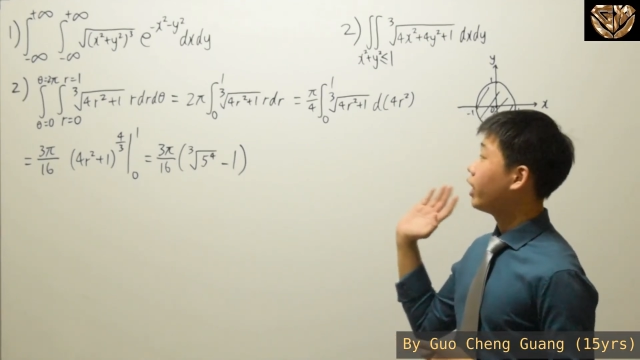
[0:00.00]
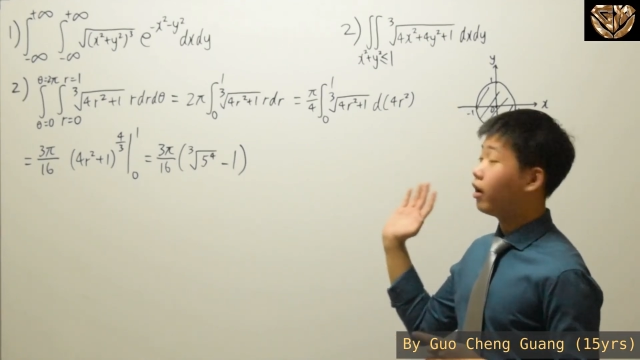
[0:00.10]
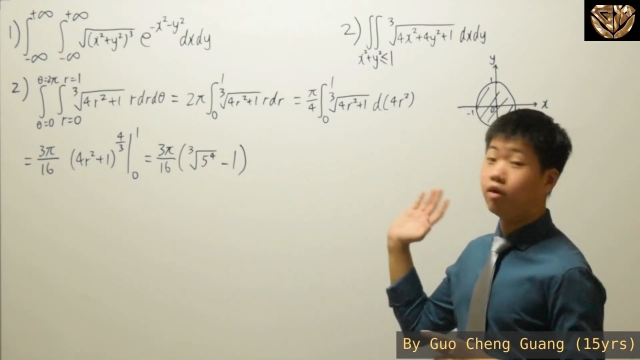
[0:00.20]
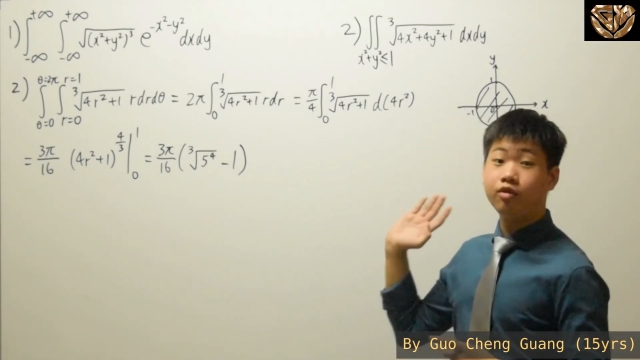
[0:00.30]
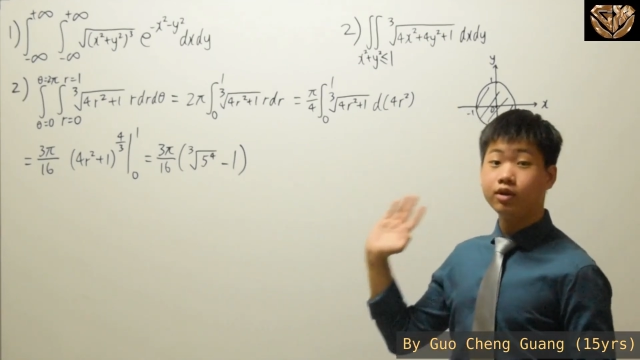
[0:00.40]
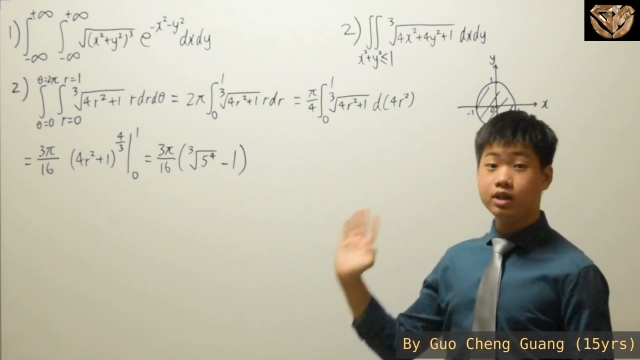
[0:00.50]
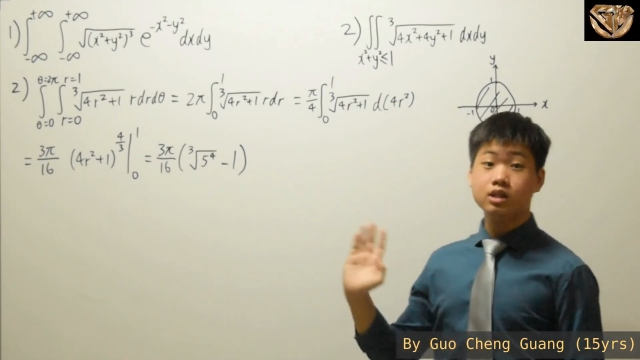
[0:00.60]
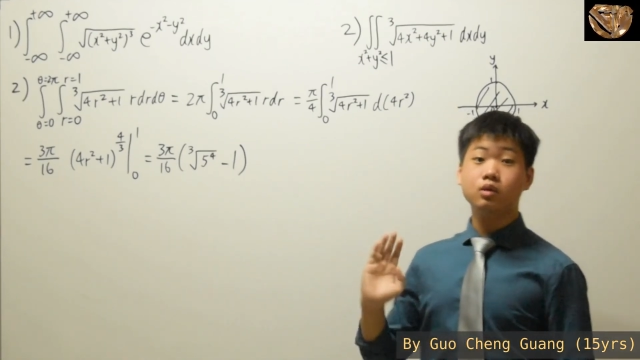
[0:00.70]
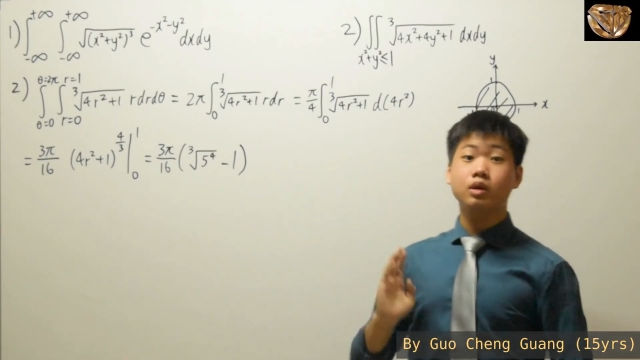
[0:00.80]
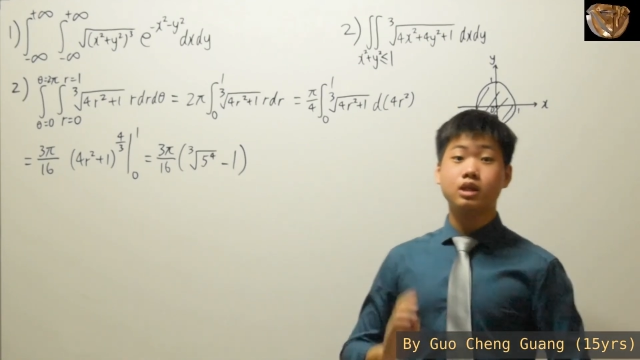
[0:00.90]
I hope for these
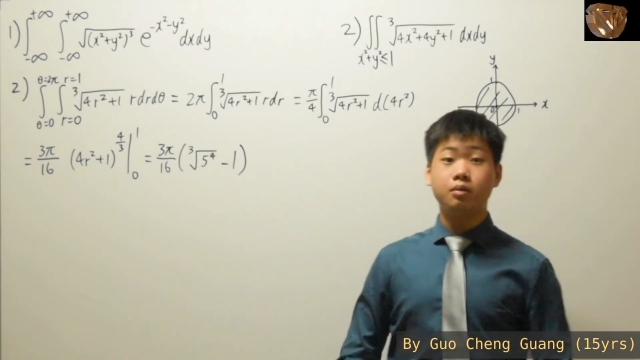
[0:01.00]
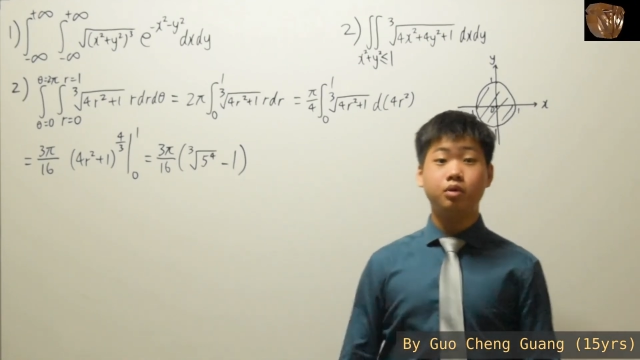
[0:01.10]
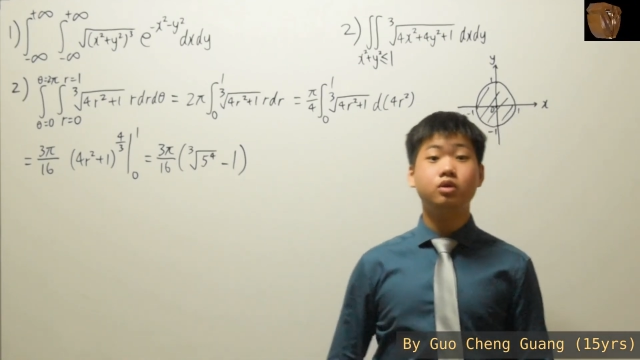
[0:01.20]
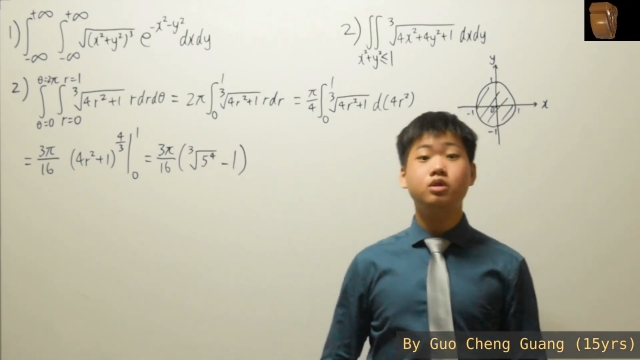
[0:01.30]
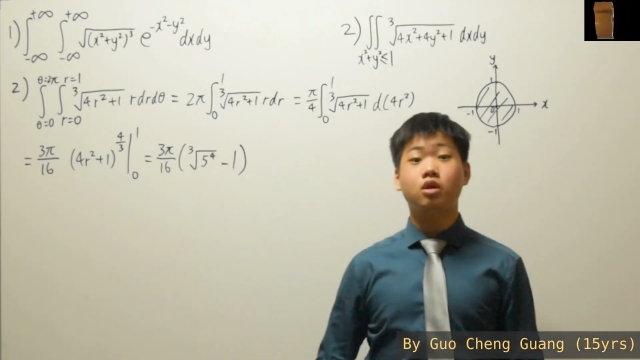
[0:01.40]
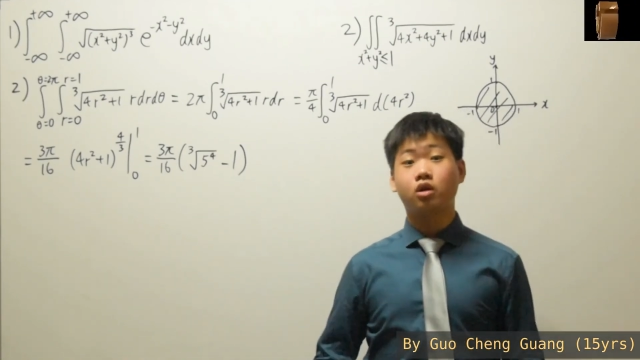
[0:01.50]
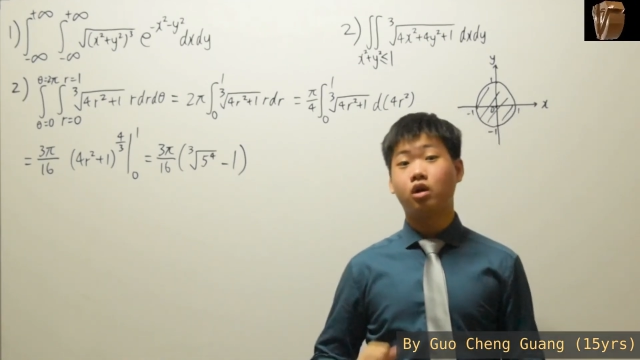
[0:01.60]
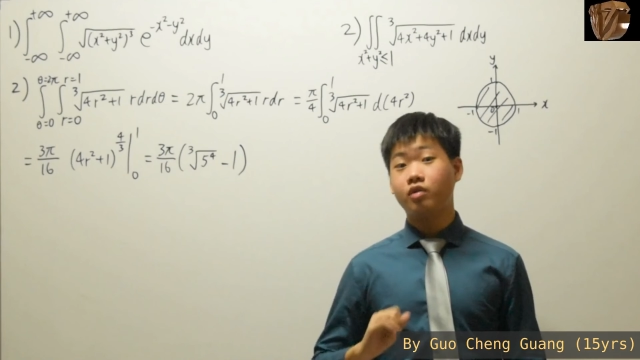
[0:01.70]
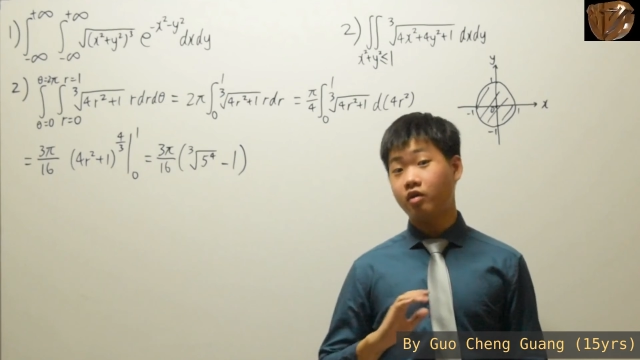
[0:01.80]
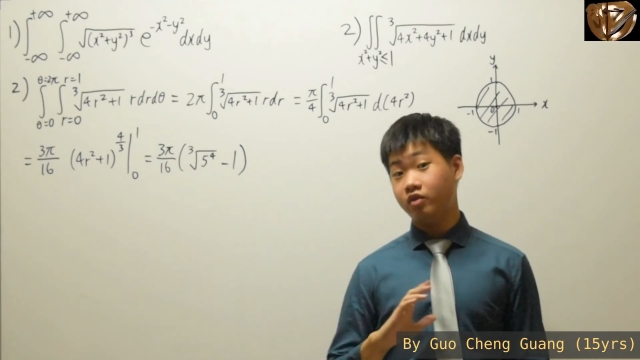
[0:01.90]
two examples, you've
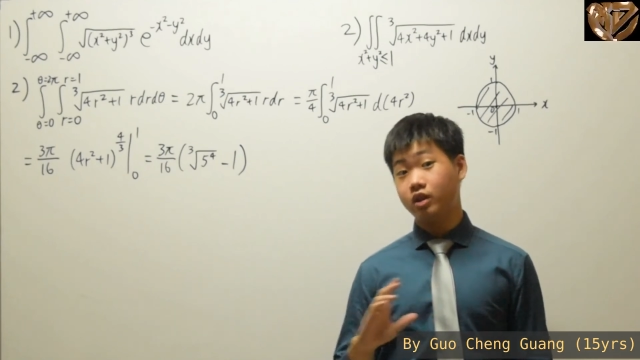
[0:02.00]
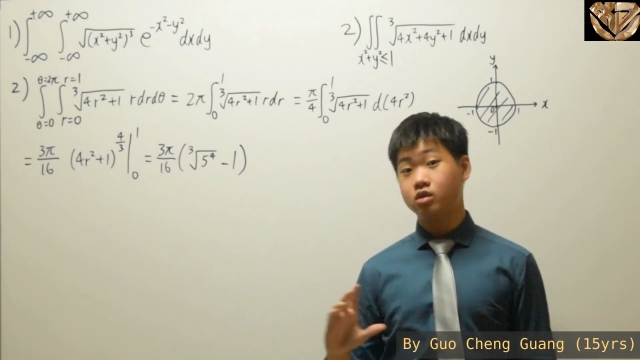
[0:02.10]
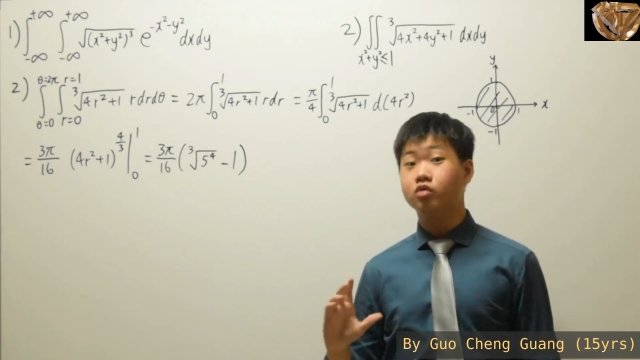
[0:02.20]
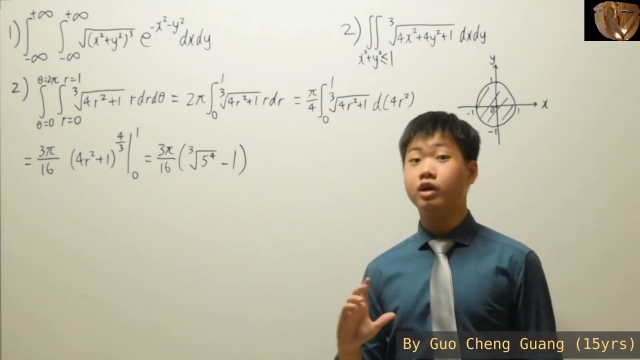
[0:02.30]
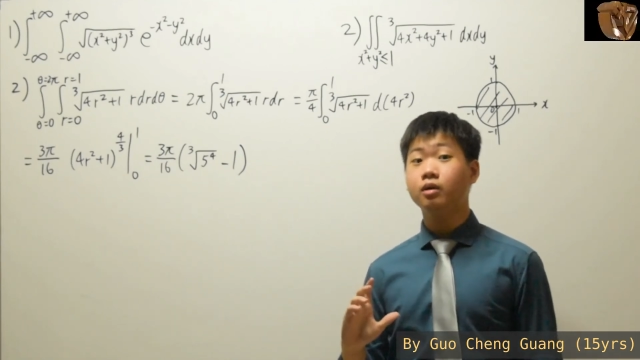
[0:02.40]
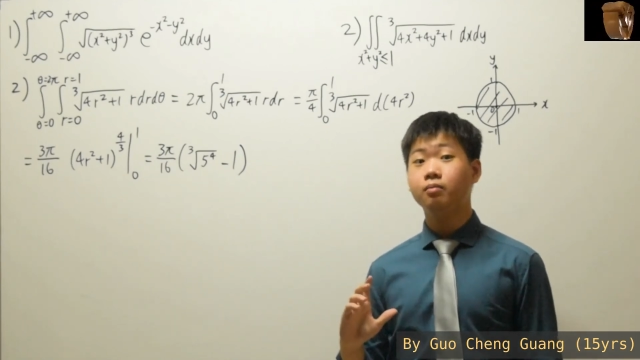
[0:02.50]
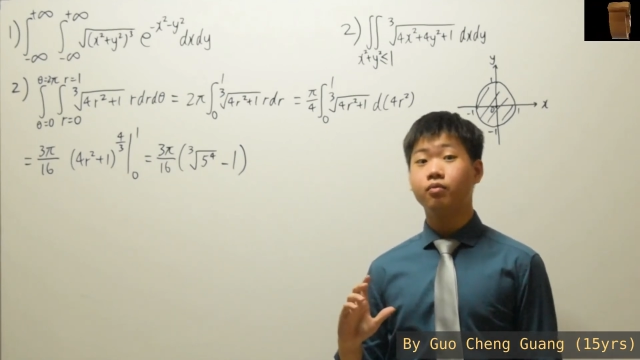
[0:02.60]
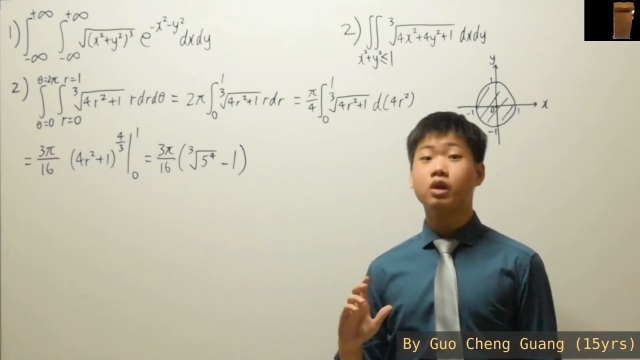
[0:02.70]
covered everything so far.